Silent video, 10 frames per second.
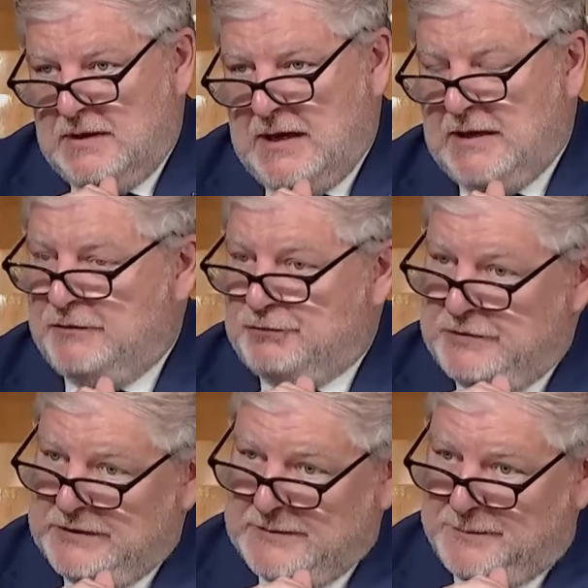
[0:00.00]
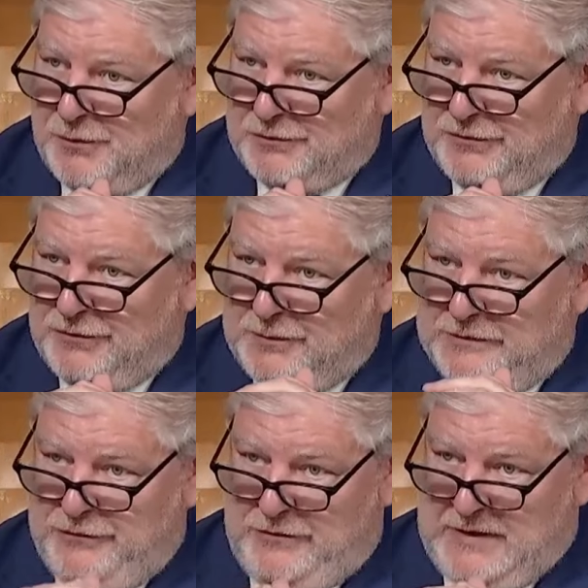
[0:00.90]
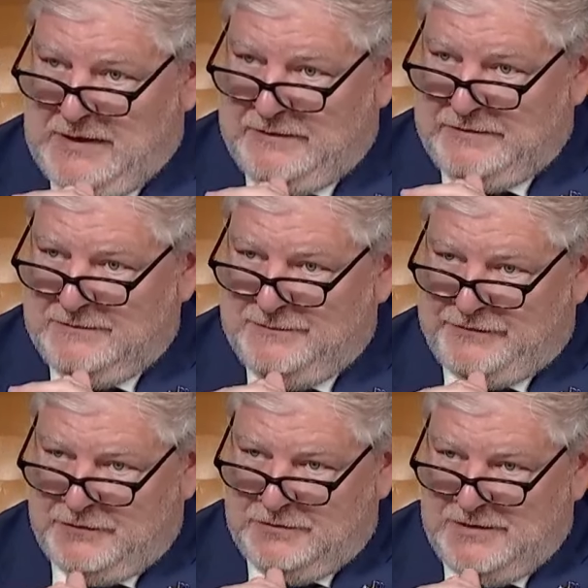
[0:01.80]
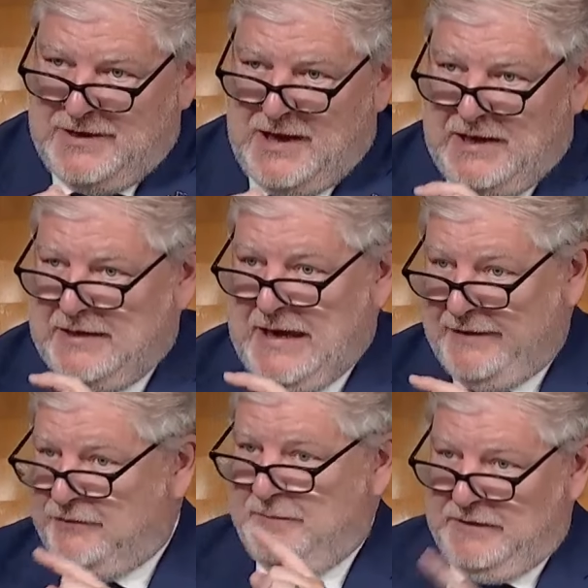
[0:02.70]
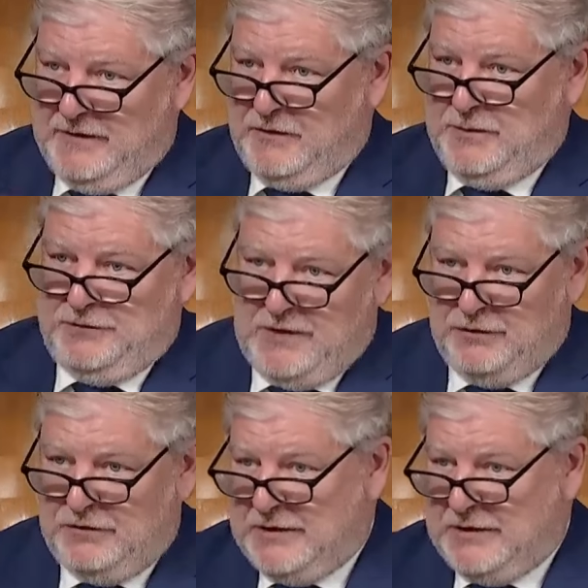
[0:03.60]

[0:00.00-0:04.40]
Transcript: And it's really important that we do that. So it has to be the other way around.